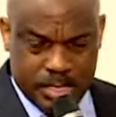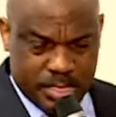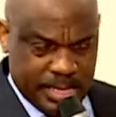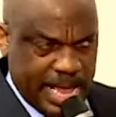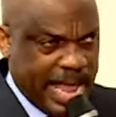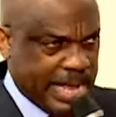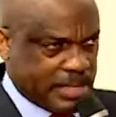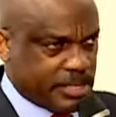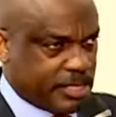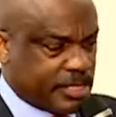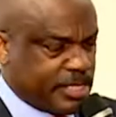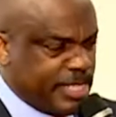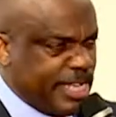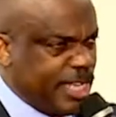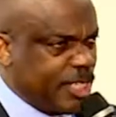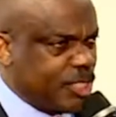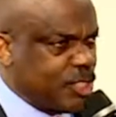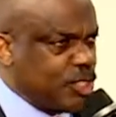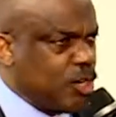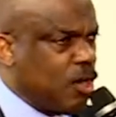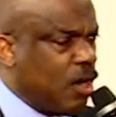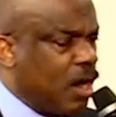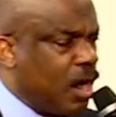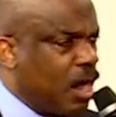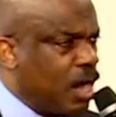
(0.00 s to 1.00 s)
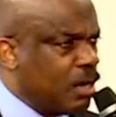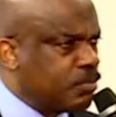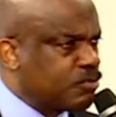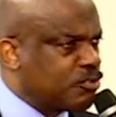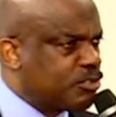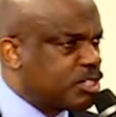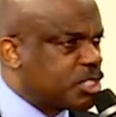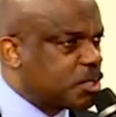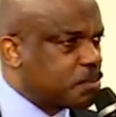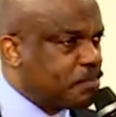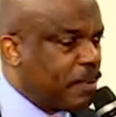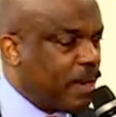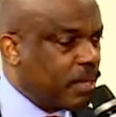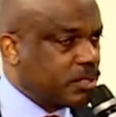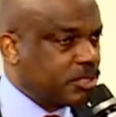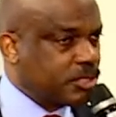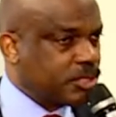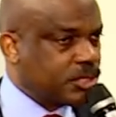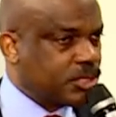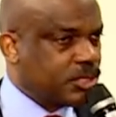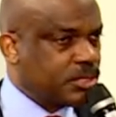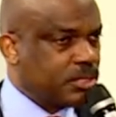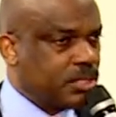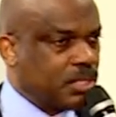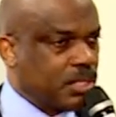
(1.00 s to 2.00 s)
That is your armed
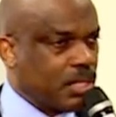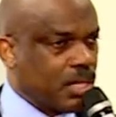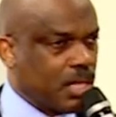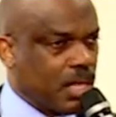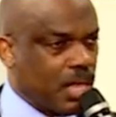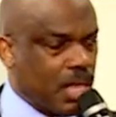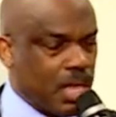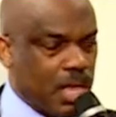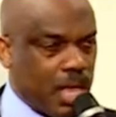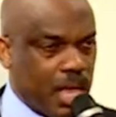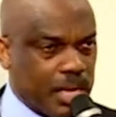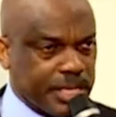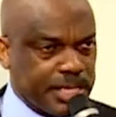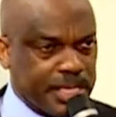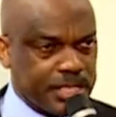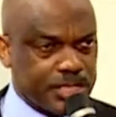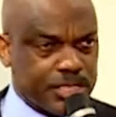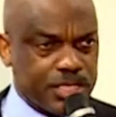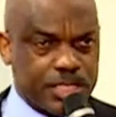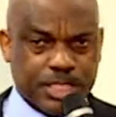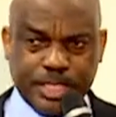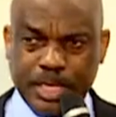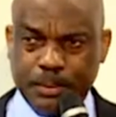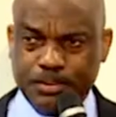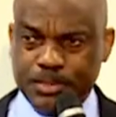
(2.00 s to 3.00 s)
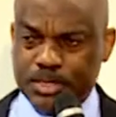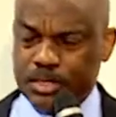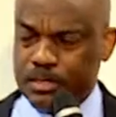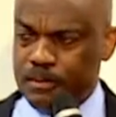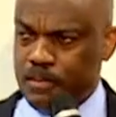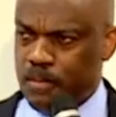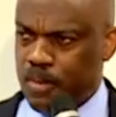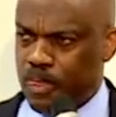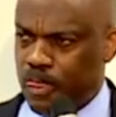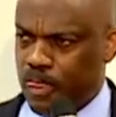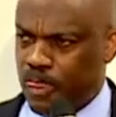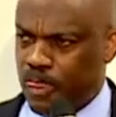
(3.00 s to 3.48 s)
response against deception.